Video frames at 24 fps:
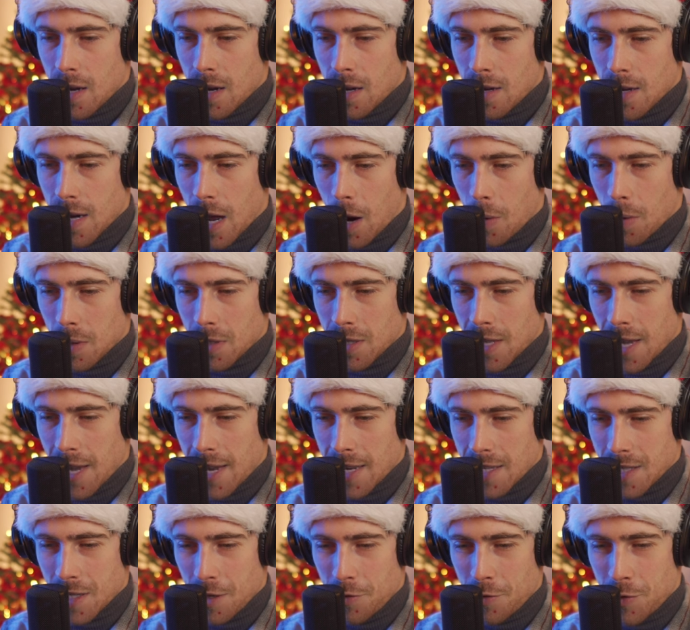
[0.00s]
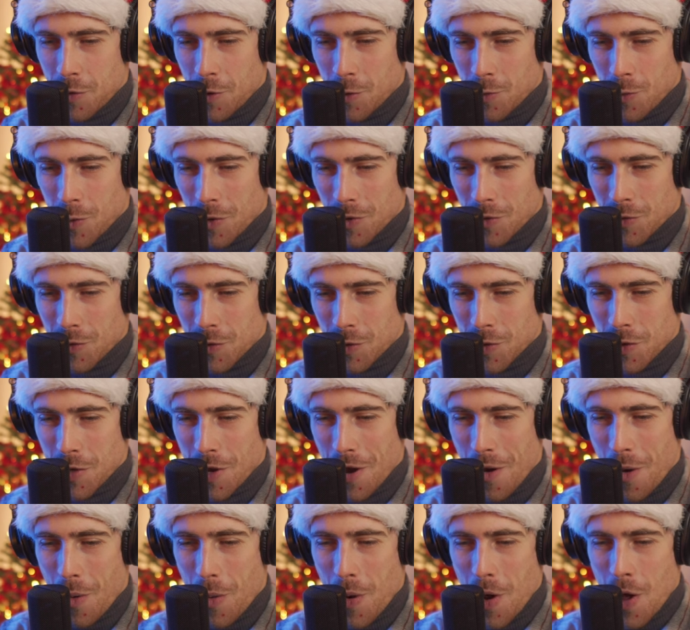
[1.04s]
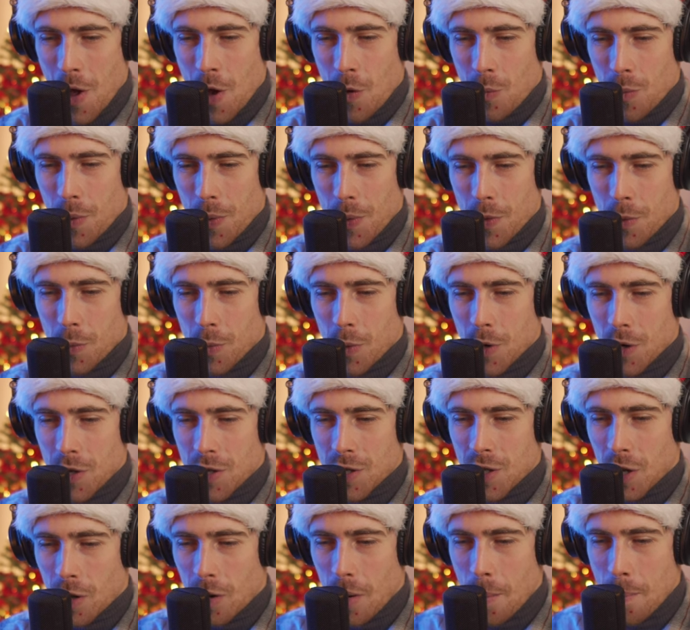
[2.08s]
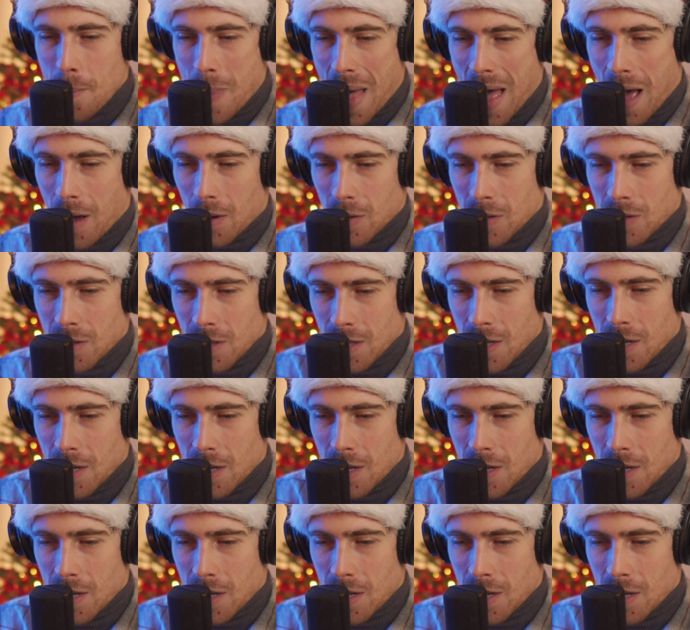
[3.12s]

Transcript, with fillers: nowadays if you want to know what the words are about.